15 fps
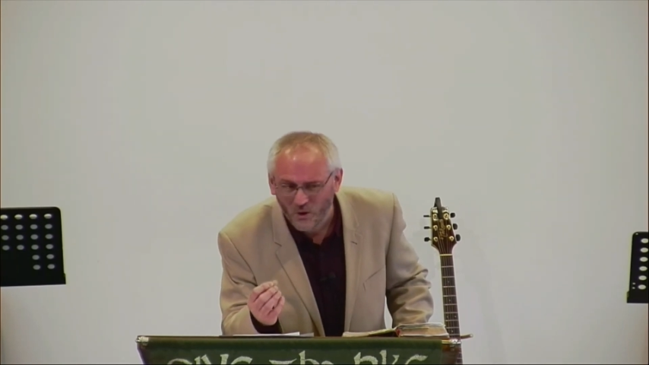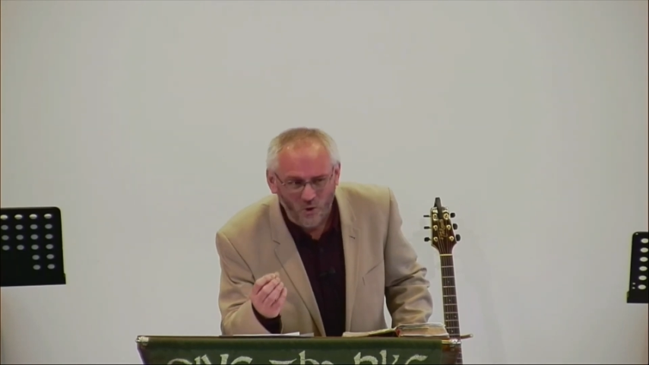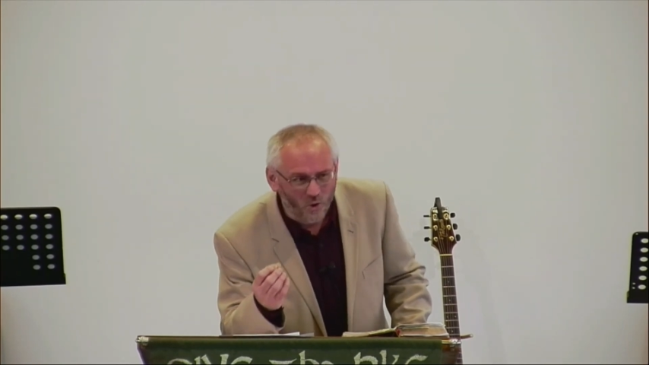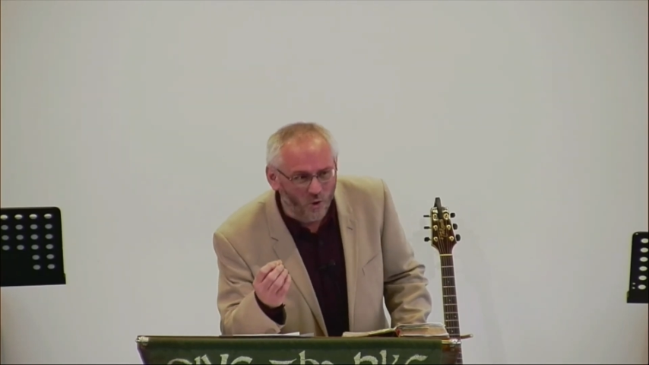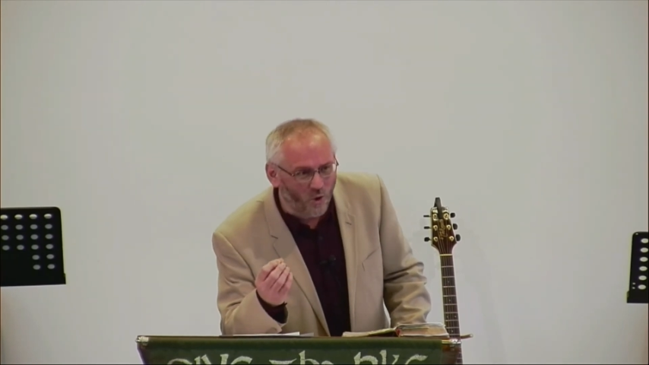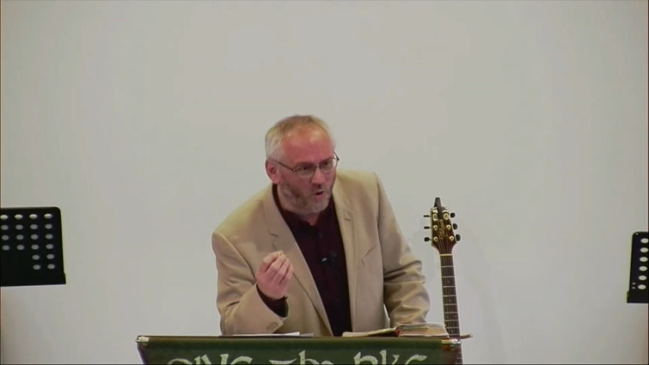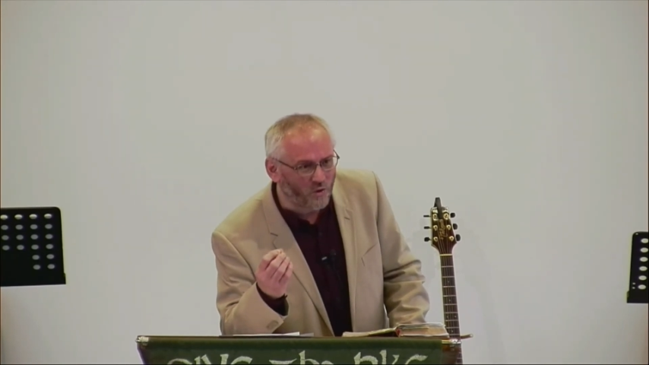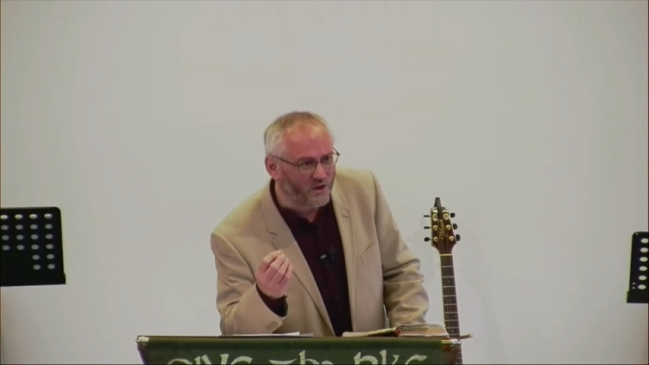
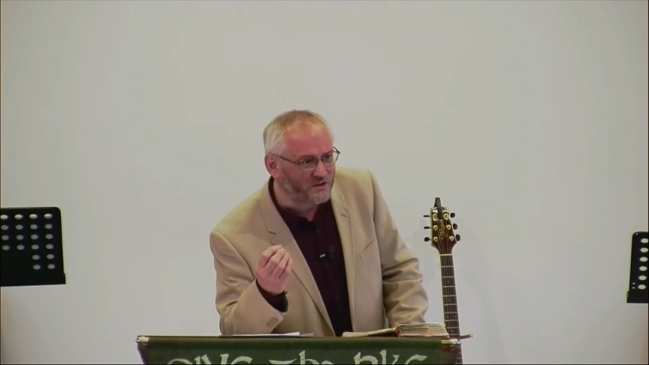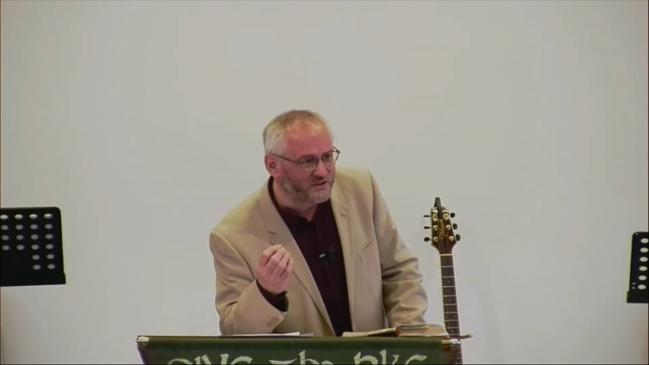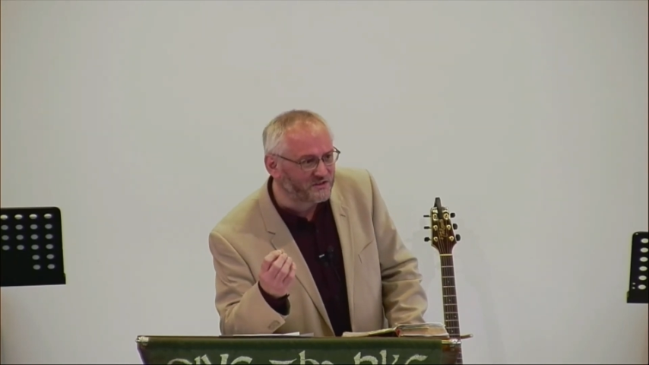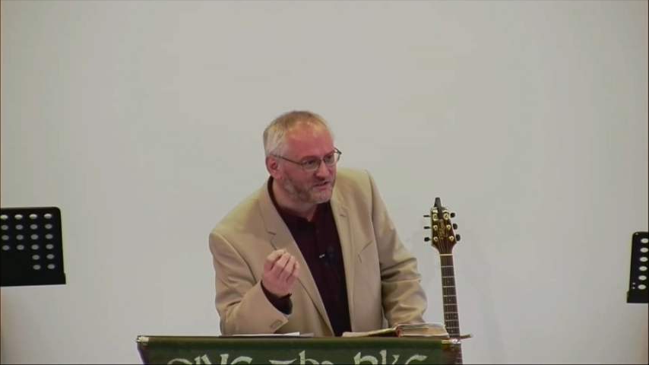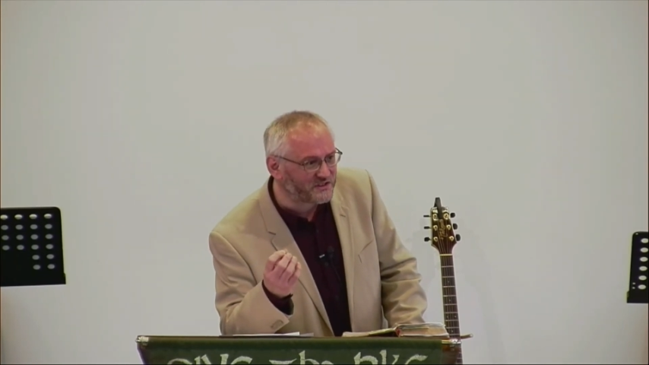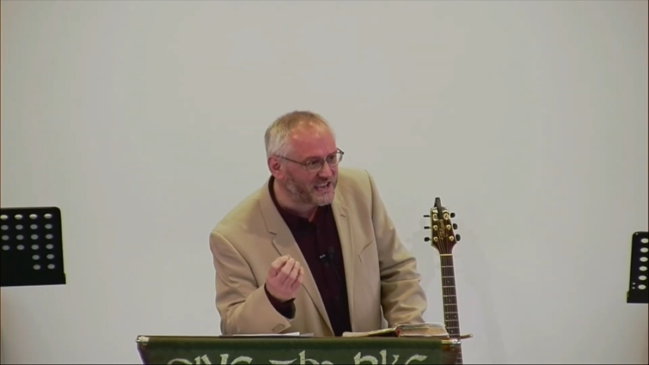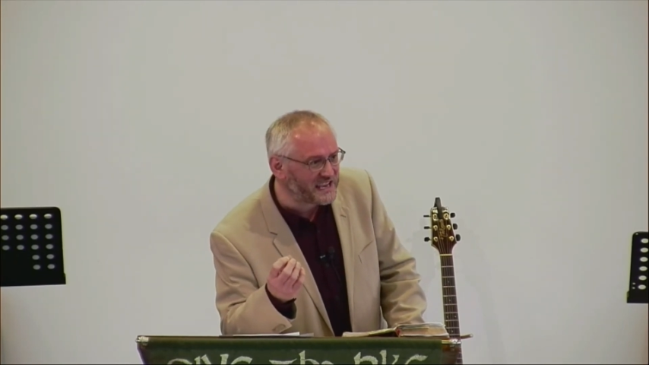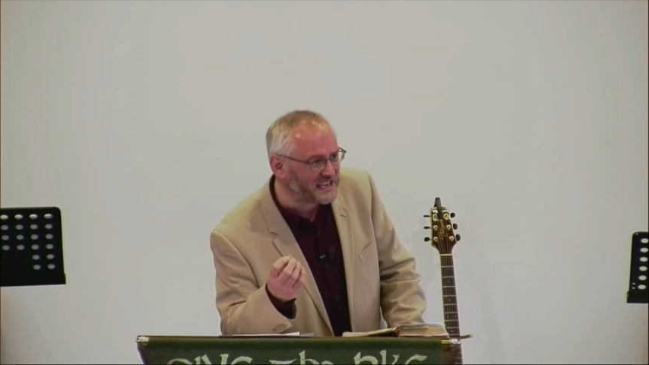All those
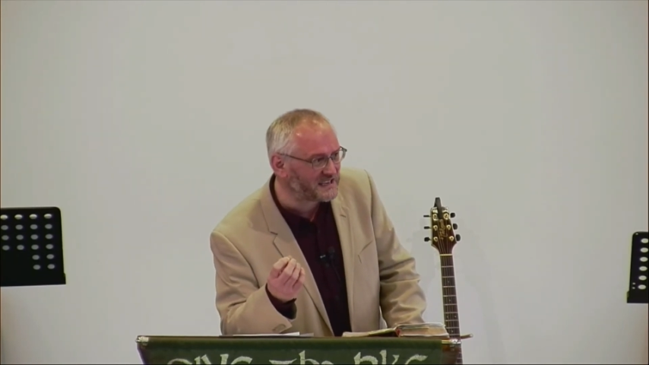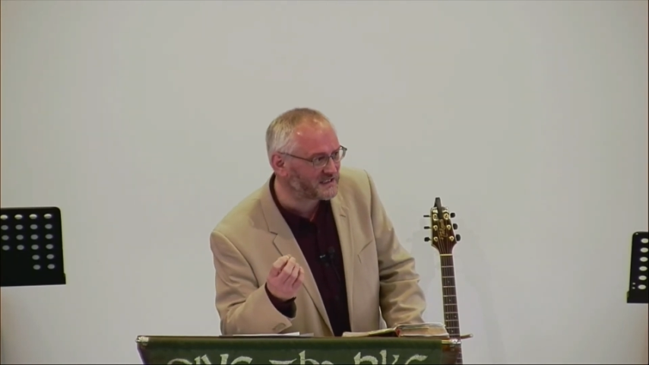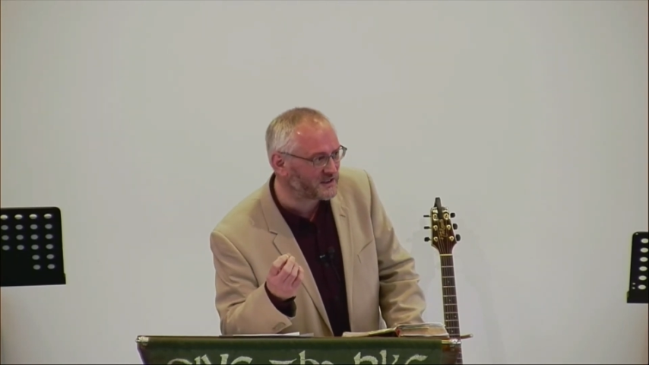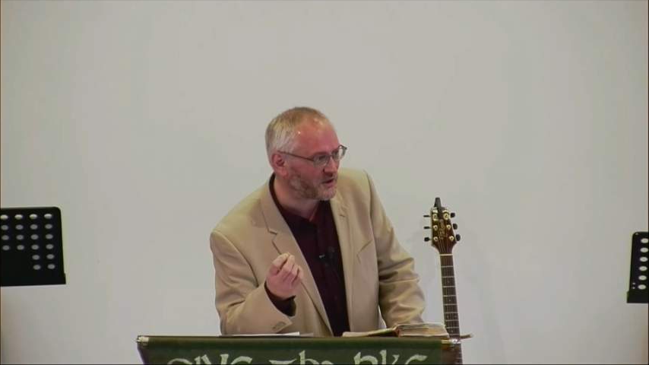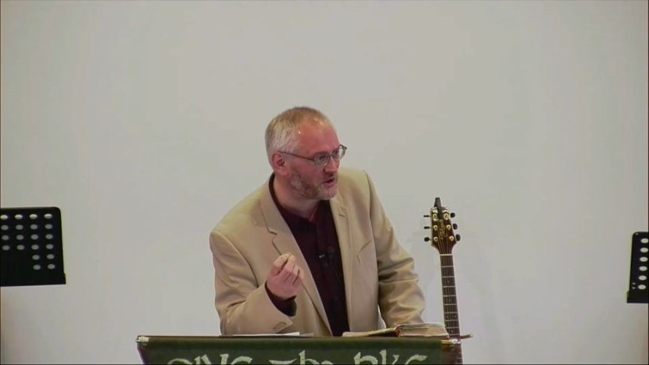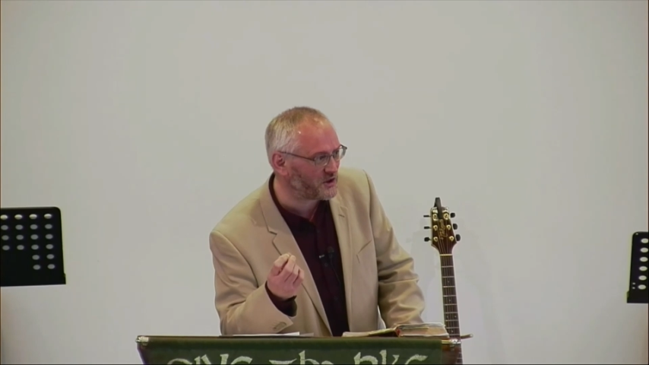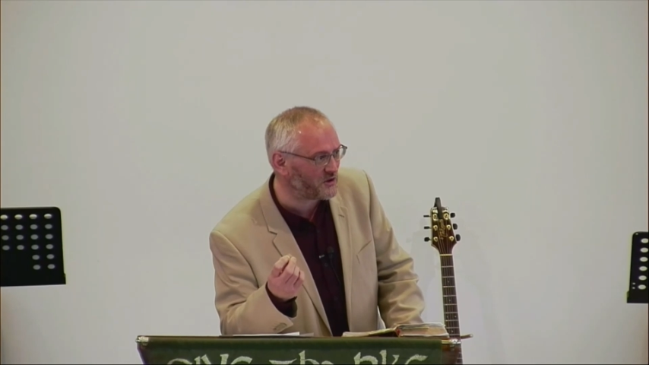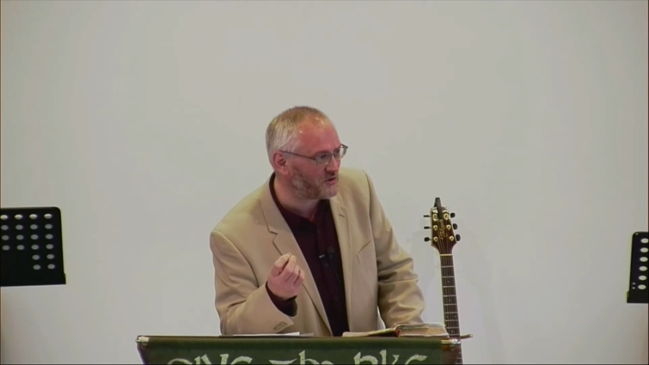things that you,